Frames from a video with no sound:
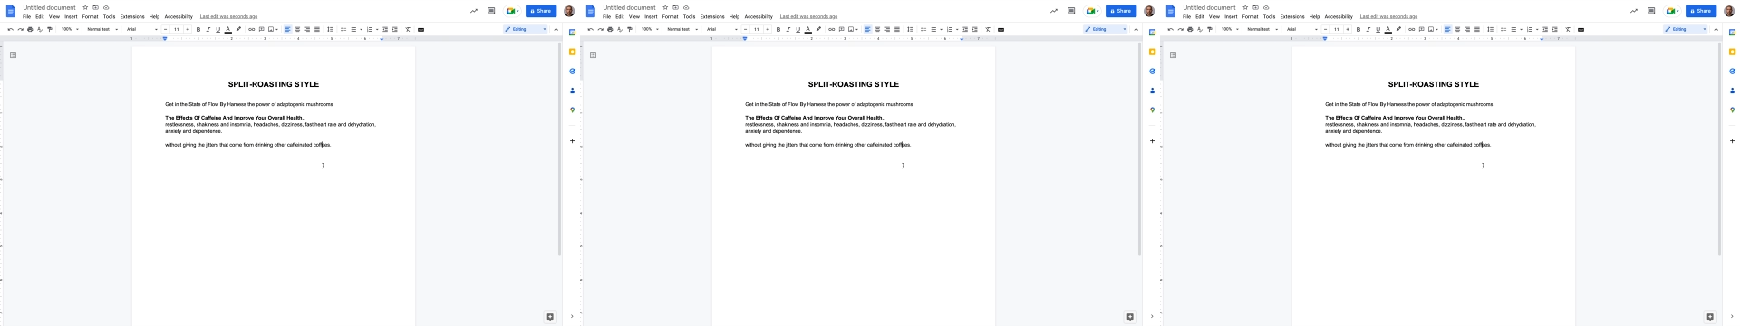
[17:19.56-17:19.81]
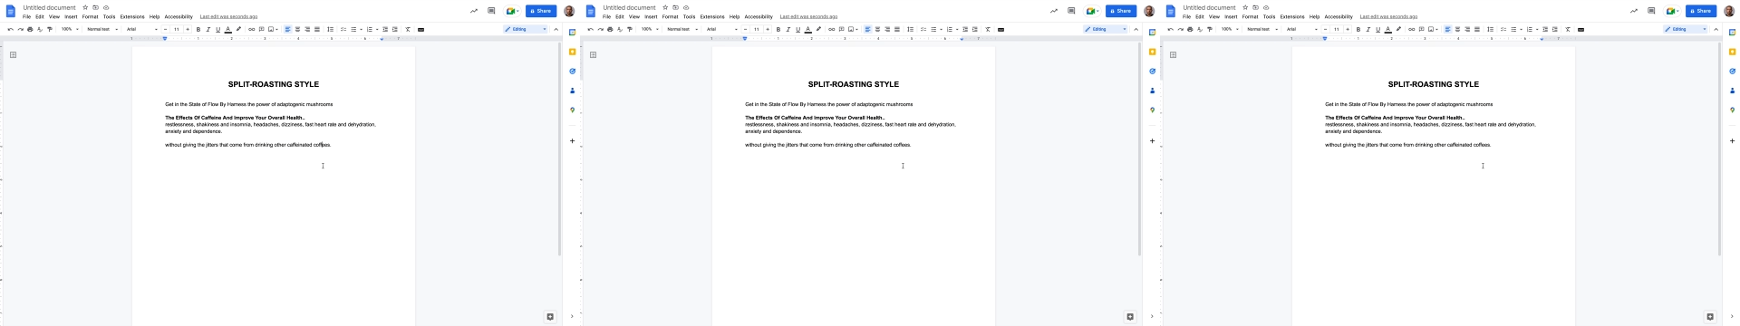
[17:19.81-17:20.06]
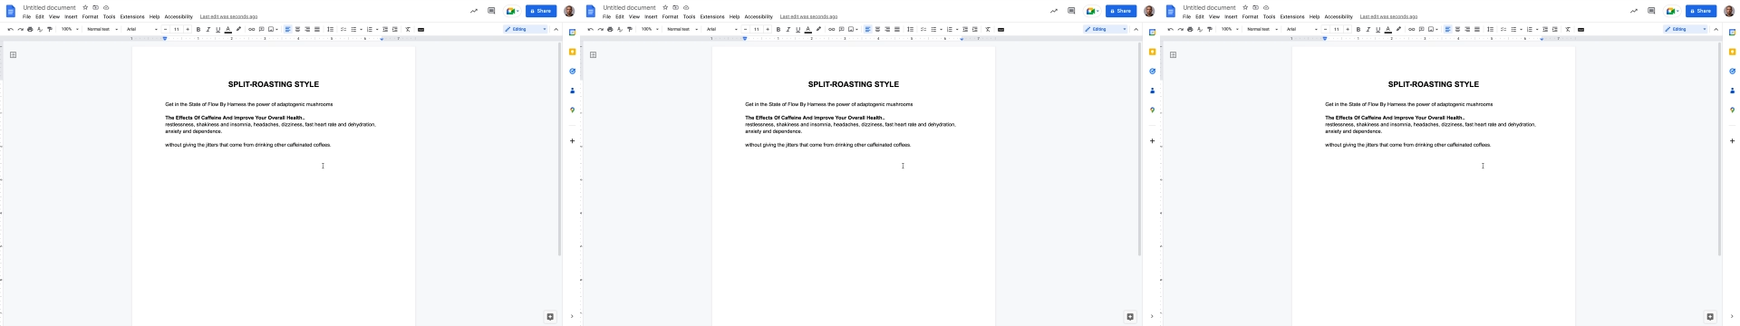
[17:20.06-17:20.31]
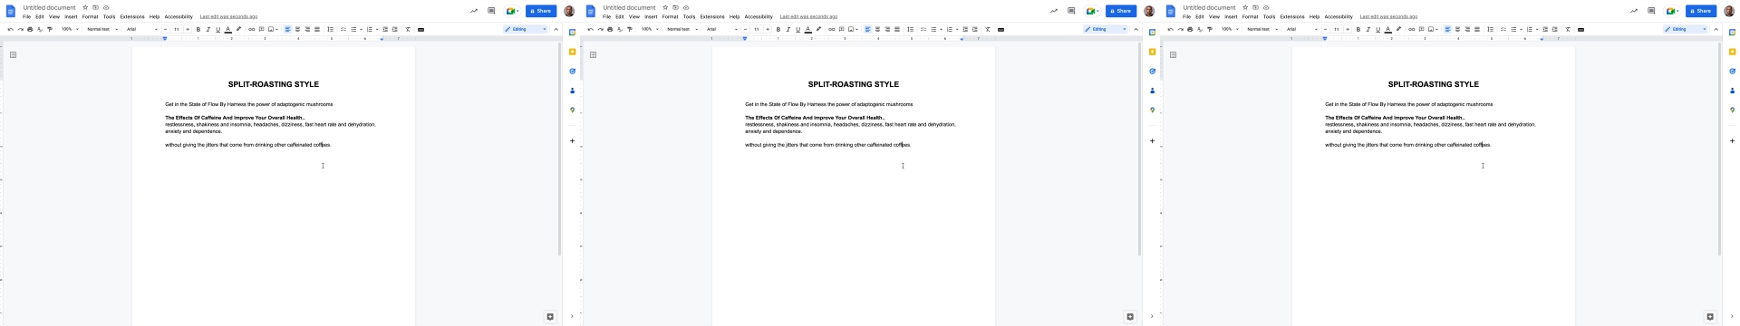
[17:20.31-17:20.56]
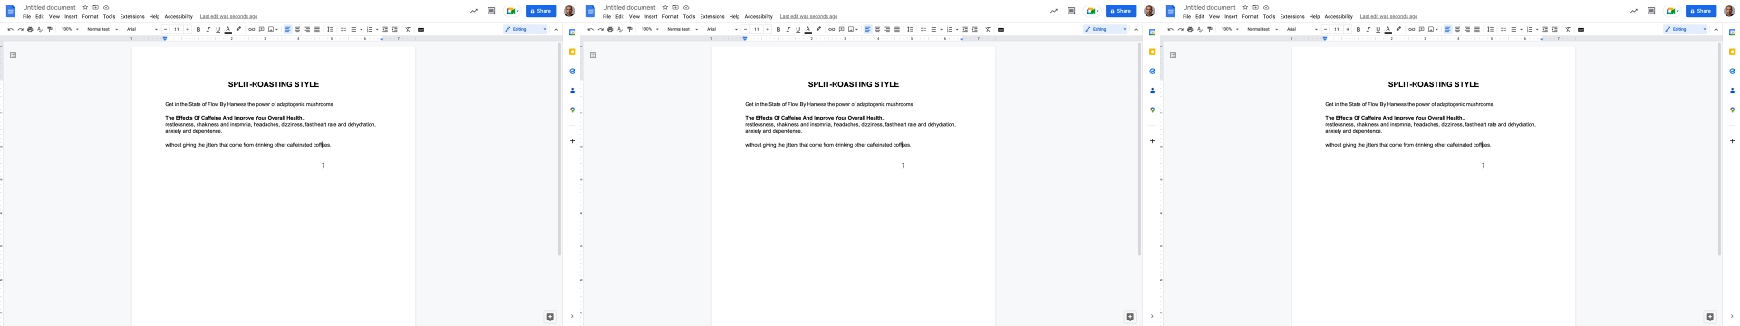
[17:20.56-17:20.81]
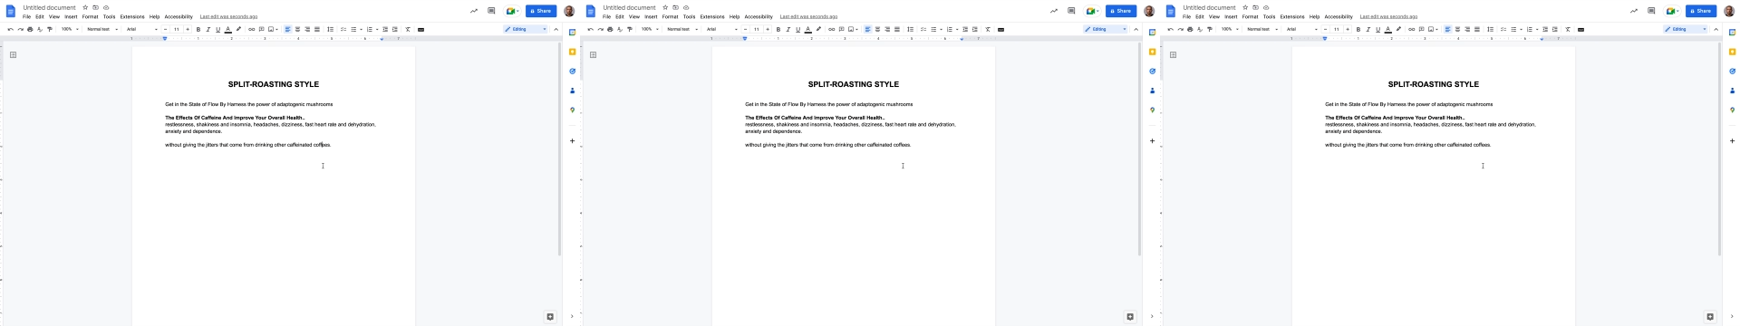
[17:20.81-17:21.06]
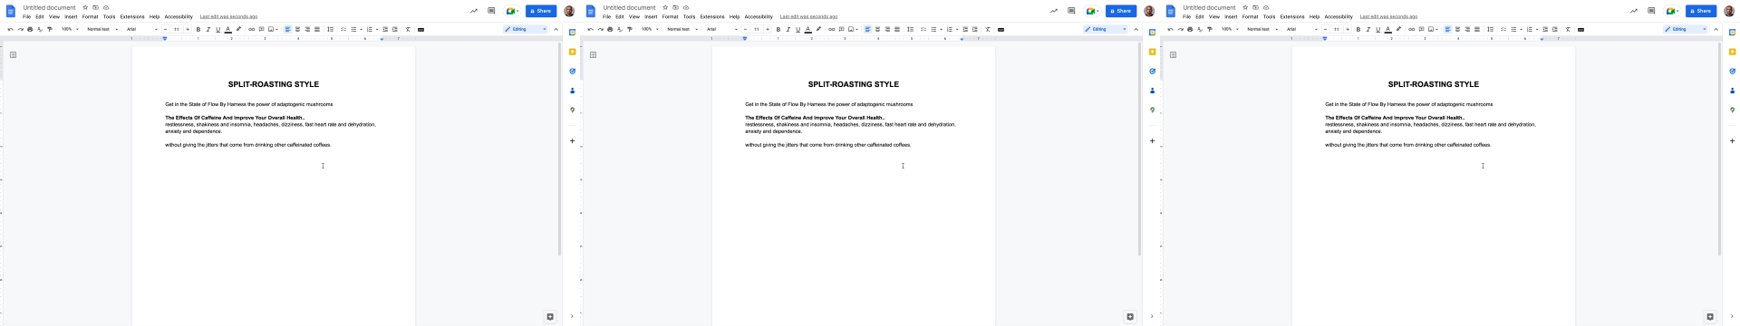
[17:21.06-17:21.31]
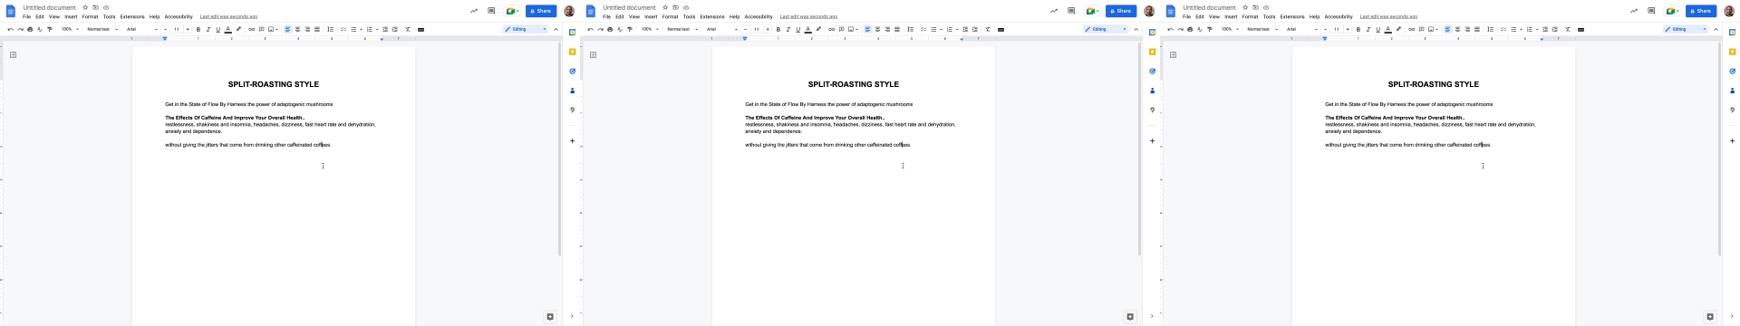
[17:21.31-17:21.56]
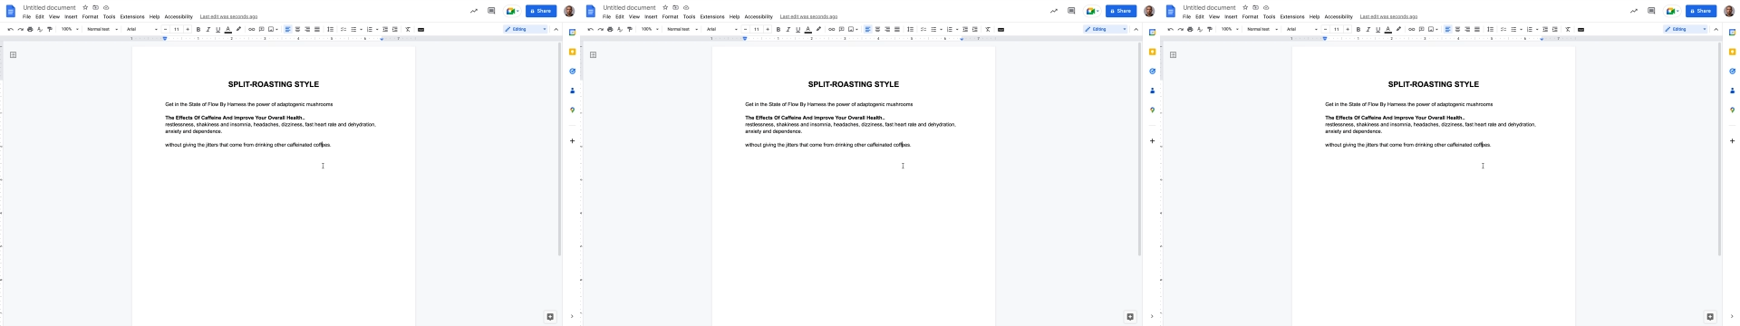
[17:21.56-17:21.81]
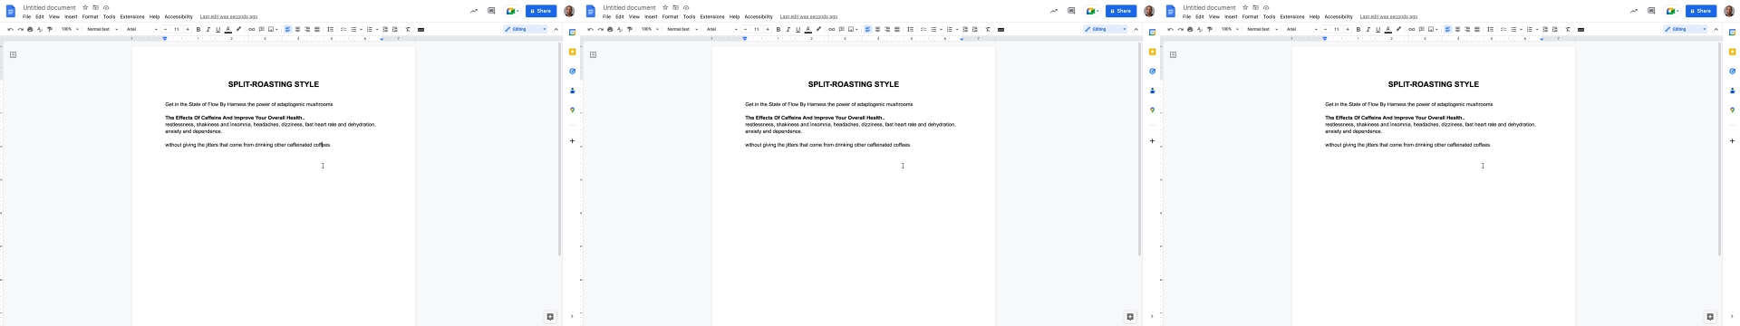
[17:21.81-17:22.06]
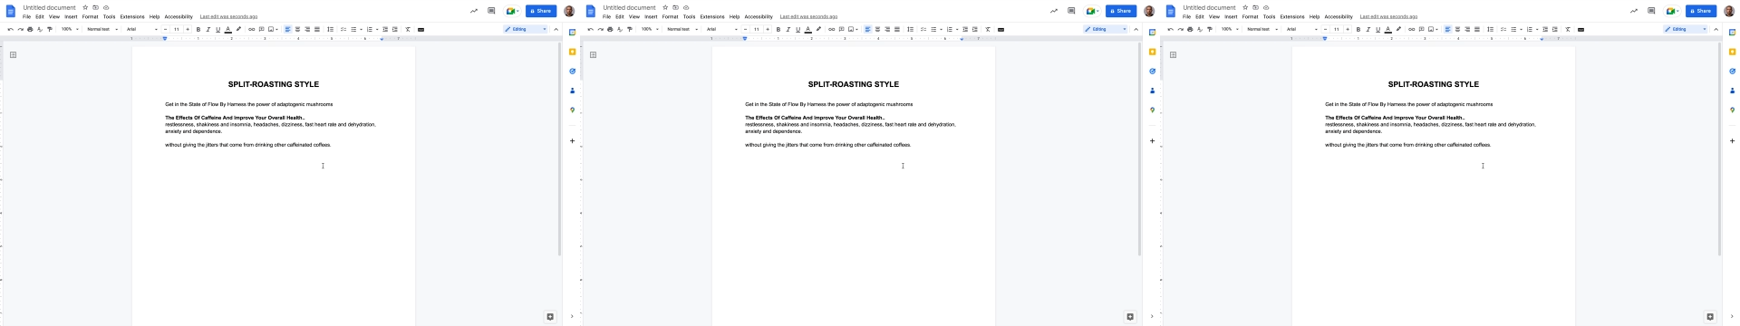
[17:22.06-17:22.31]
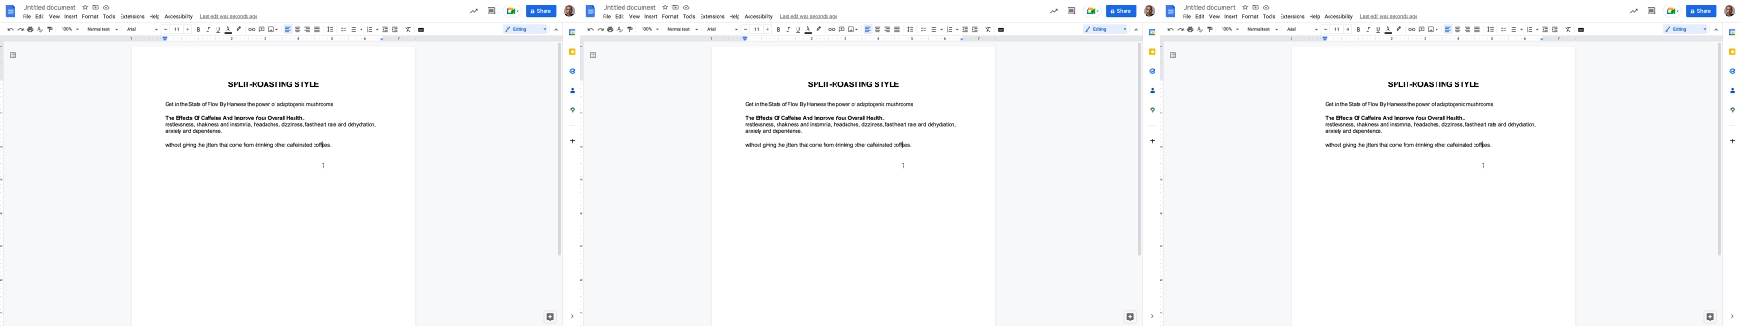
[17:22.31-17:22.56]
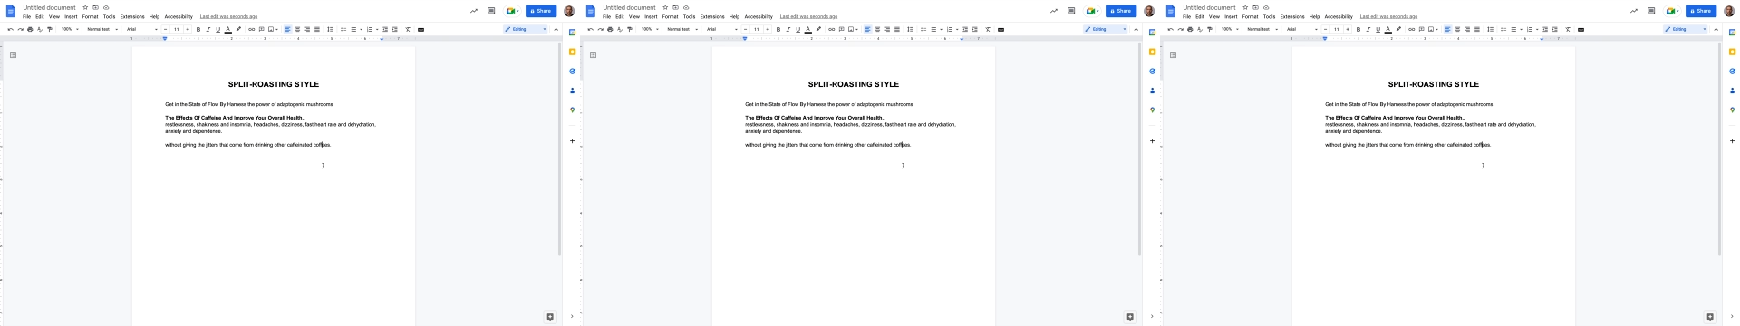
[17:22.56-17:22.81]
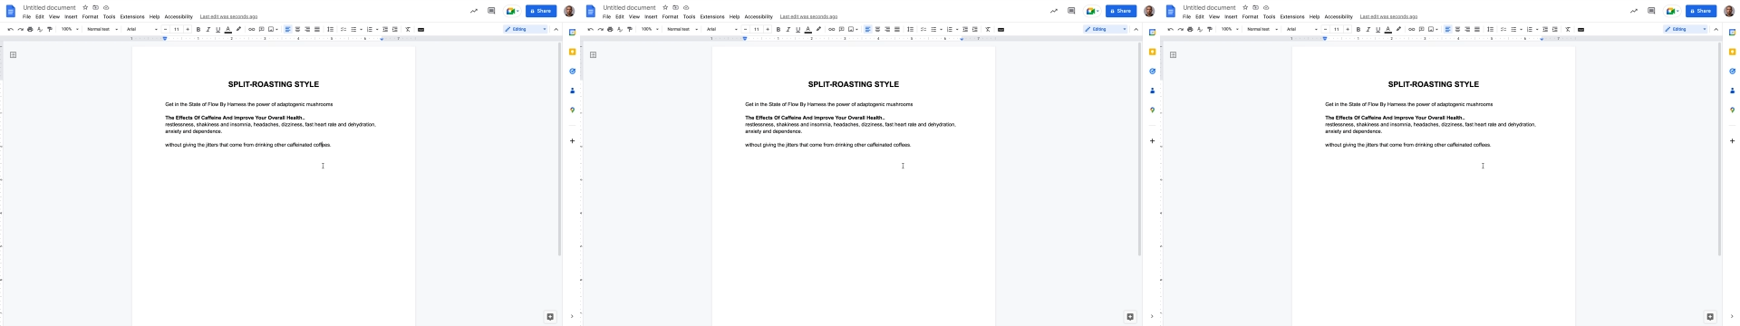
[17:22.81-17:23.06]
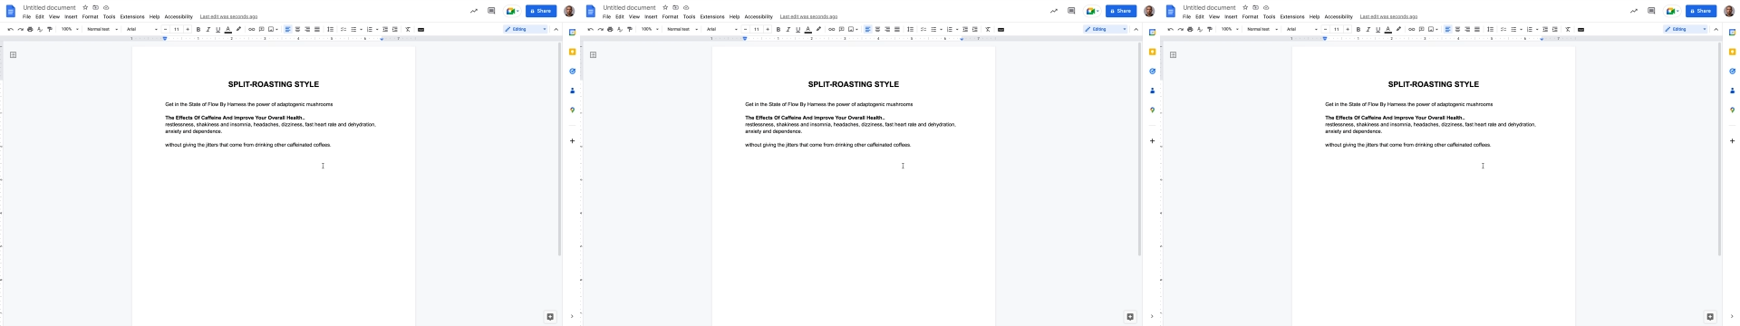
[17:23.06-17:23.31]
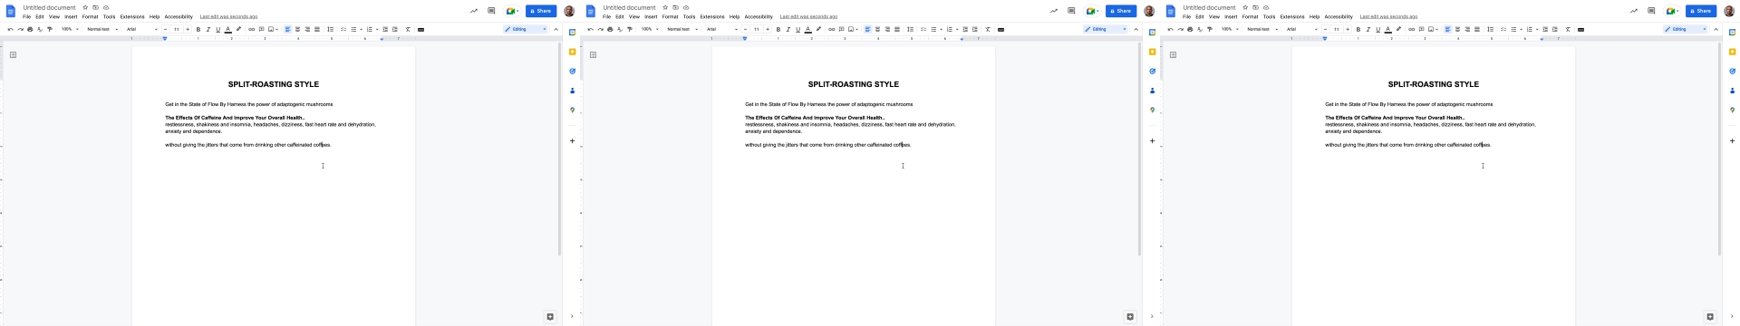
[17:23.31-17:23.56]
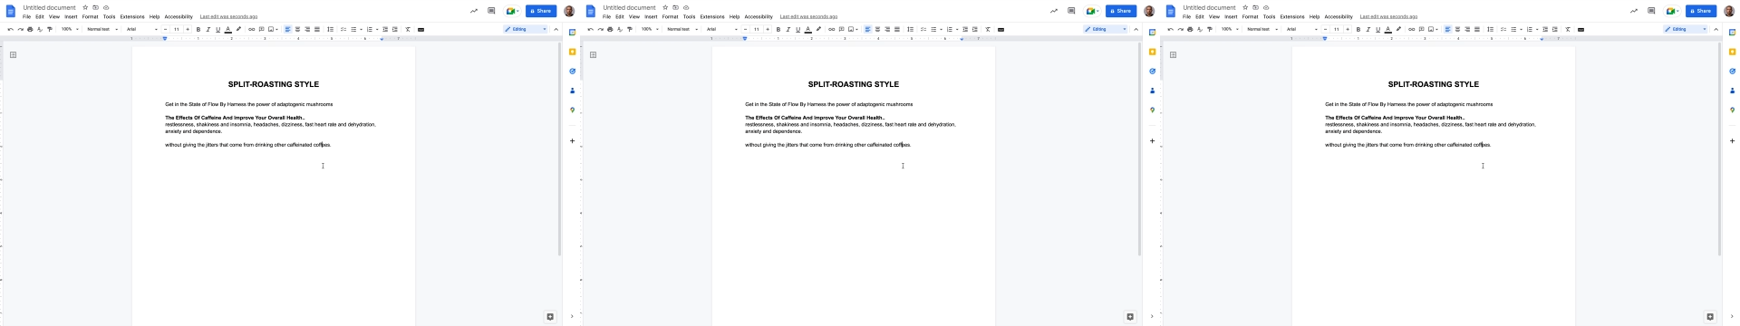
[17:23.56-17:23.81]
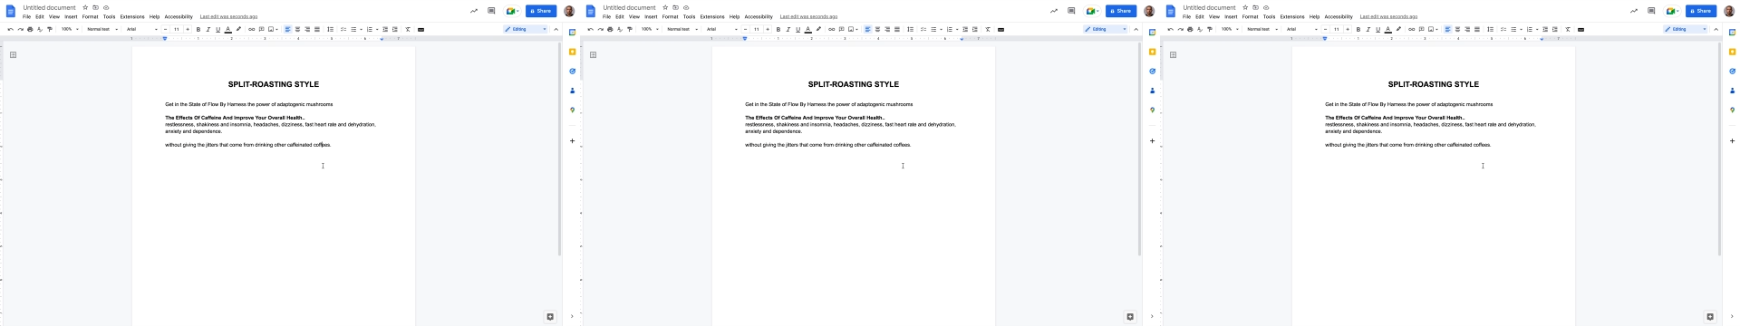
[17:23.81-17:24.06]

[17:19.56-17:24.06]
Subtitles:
No face is visible, so there are no lips to read.